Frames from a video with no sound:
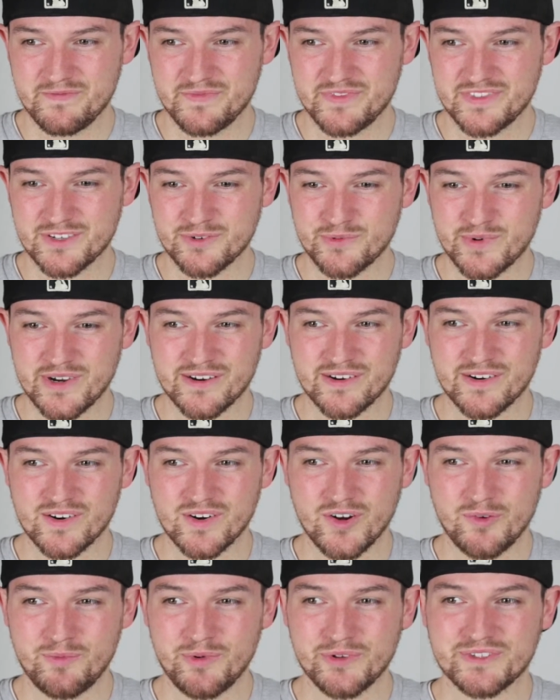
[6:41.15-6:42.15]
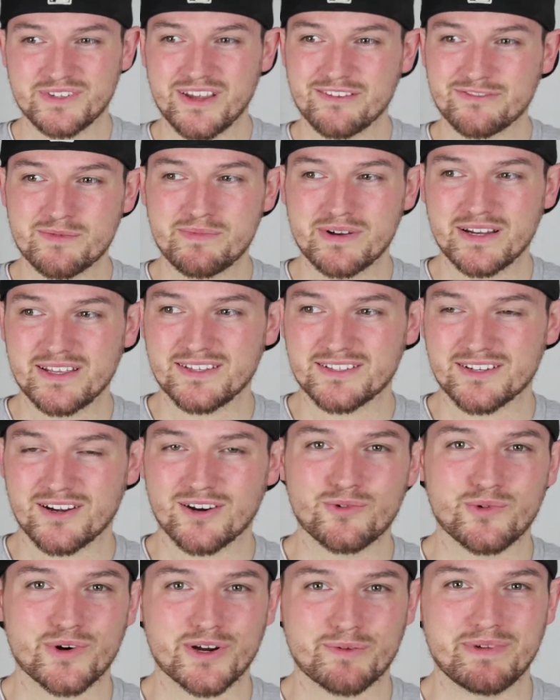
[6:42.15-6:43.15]
To where almost everybody's
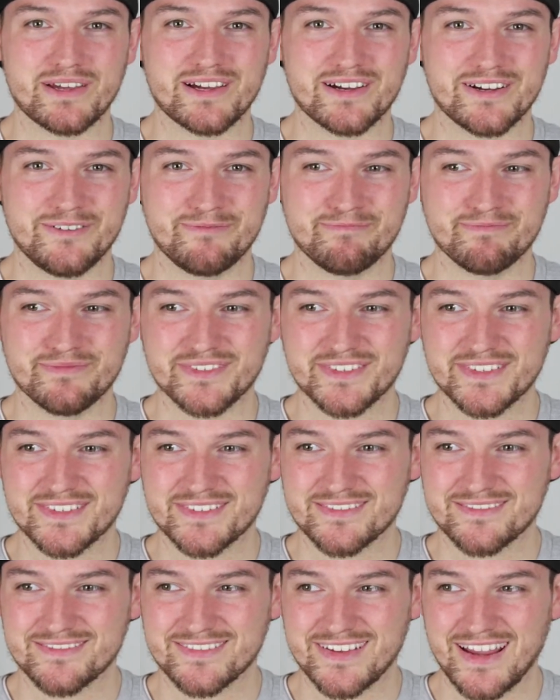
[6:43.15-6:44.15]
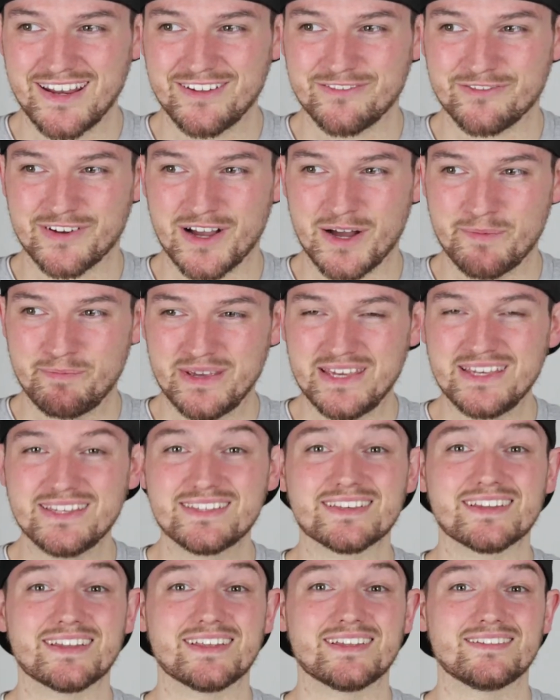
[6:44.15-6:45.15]
artwork becomes kind of a
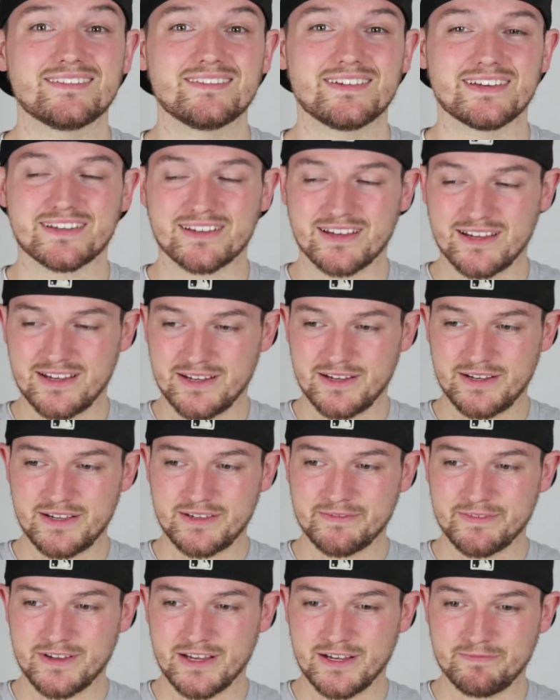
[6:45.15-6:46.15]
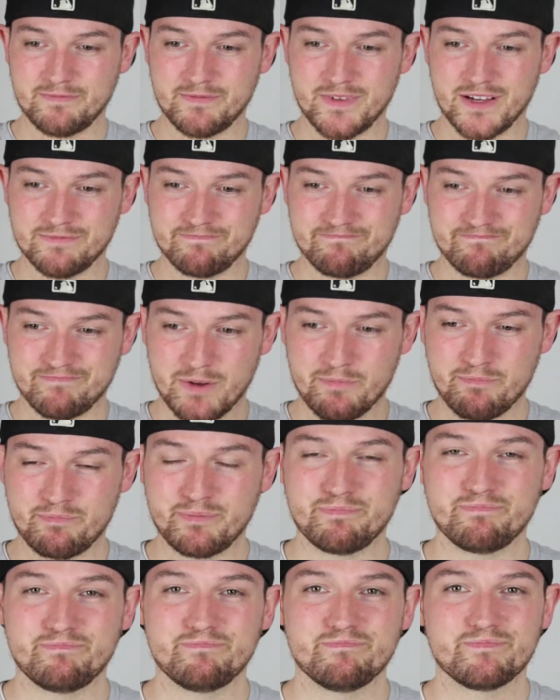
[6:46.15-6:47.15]
piece in it, like
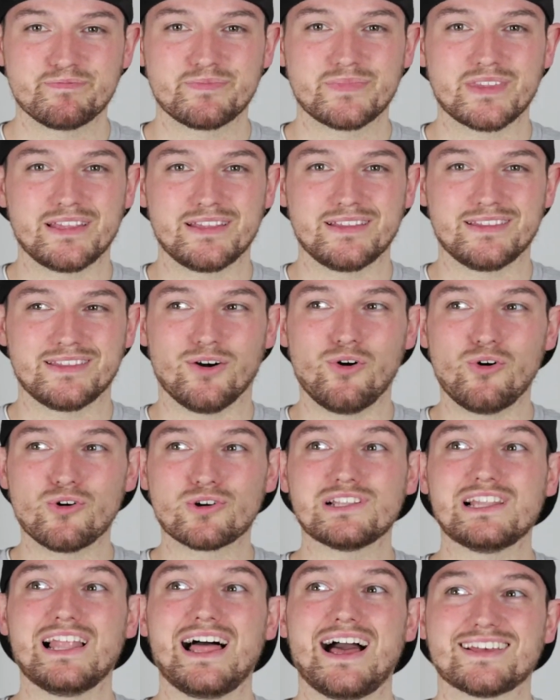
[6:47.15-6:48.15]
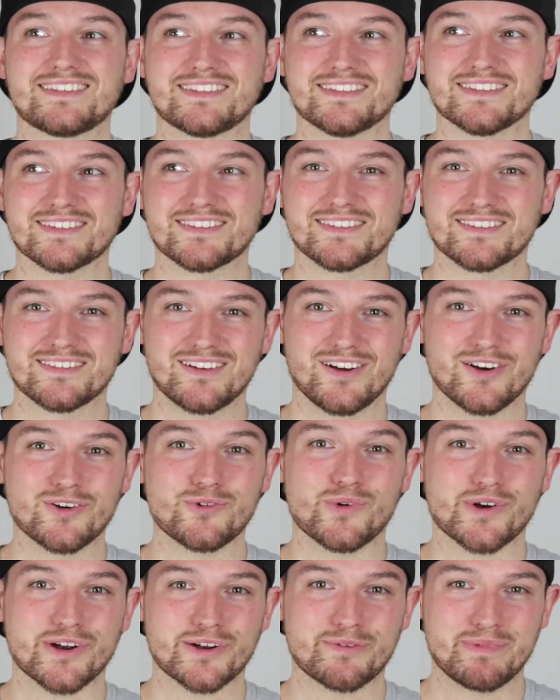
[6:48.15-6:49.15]
the whole class's
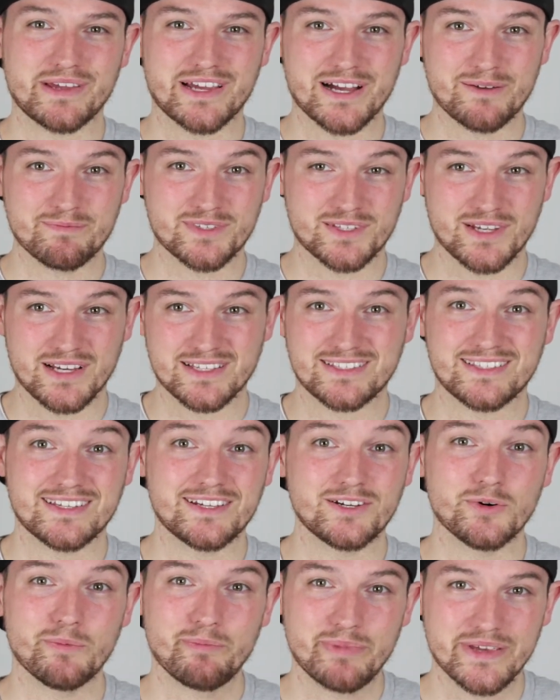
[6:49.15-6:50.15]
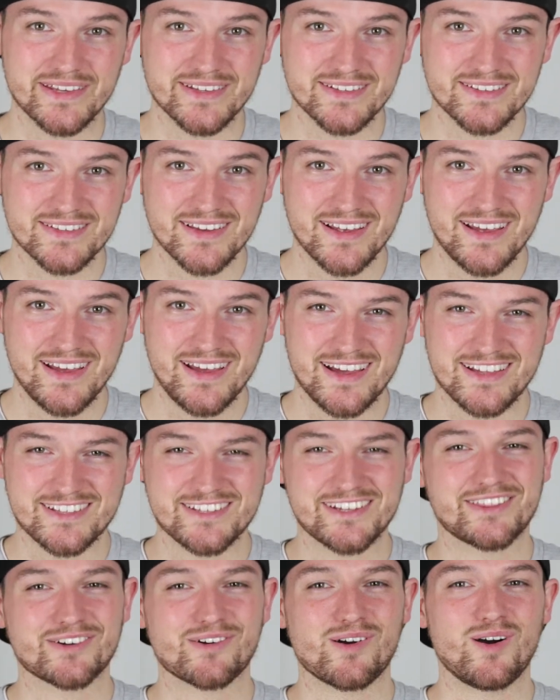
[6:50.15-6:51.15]
artwork becomes a single piece. It's
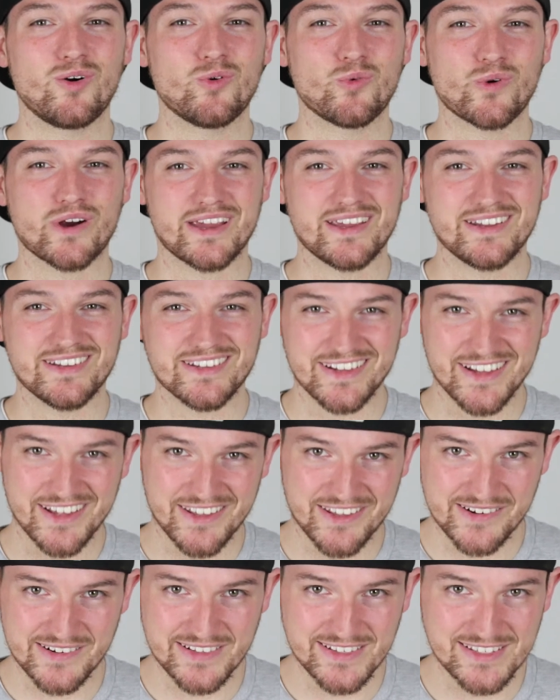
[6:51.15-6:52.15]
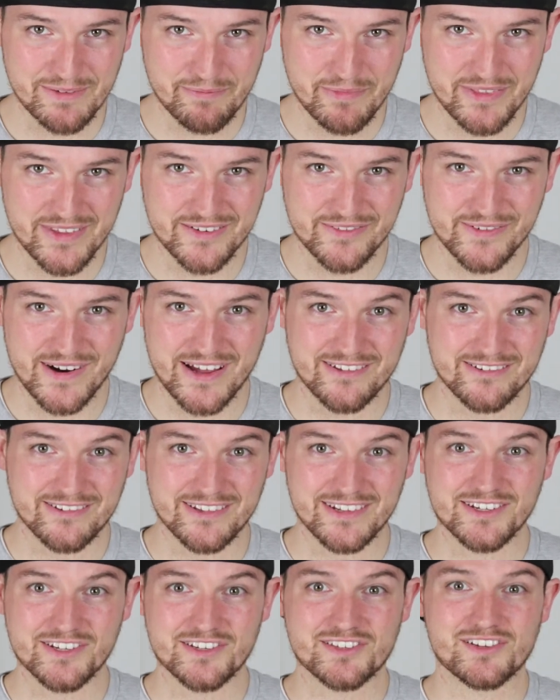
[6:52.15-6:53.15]
like they're all working together in something rather
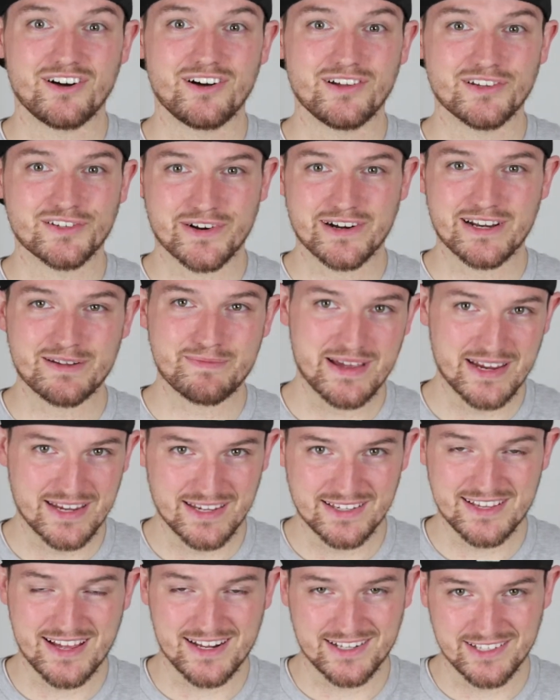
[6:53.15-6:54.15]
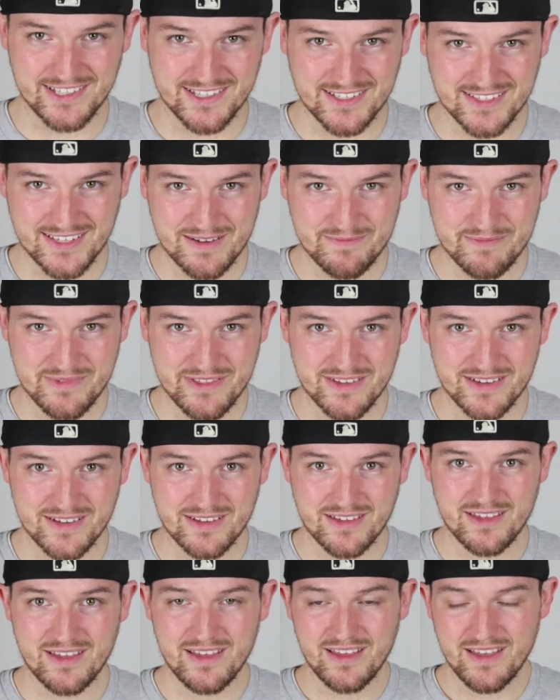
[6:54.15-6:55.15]
than just all trying to make exactly the same
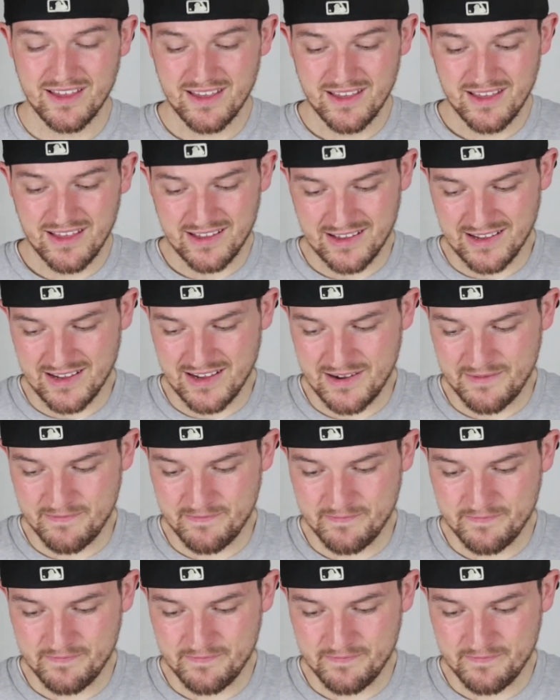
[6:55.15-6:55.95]
thing. I